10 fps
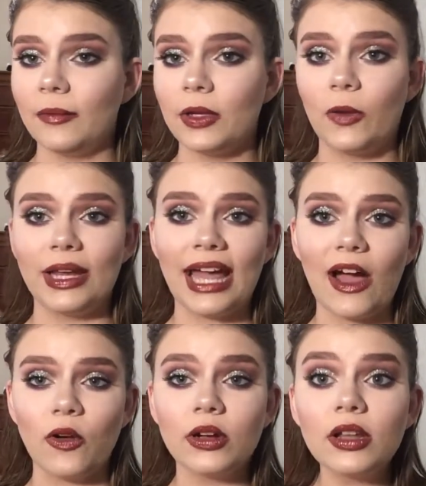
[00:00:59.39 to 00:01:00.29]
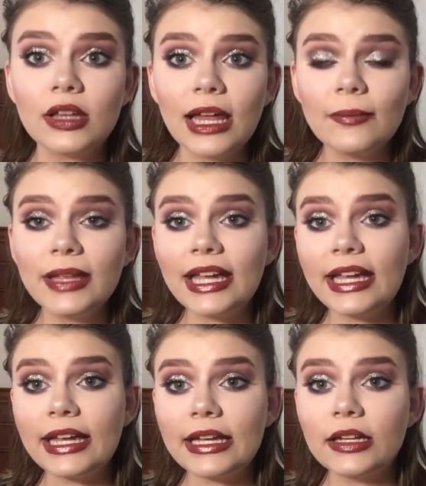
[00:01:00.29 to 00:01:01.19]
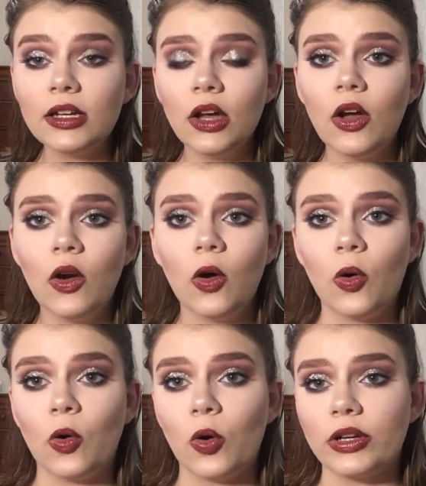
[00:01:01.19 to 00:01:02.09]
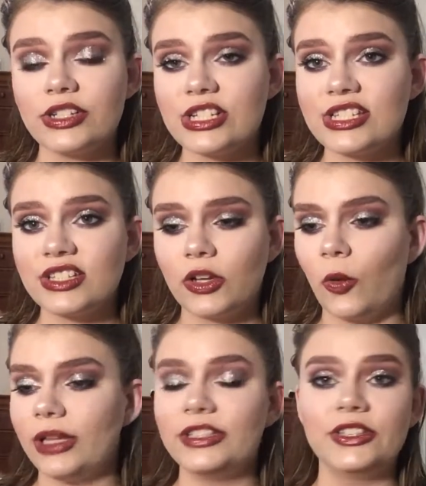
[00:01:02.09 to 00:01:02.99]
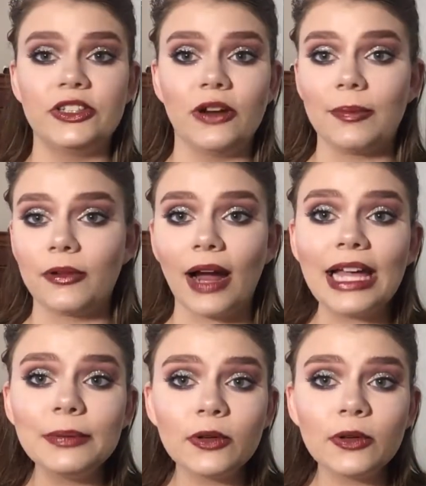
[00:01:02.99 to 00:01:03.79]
going out clubbing or just going to a pride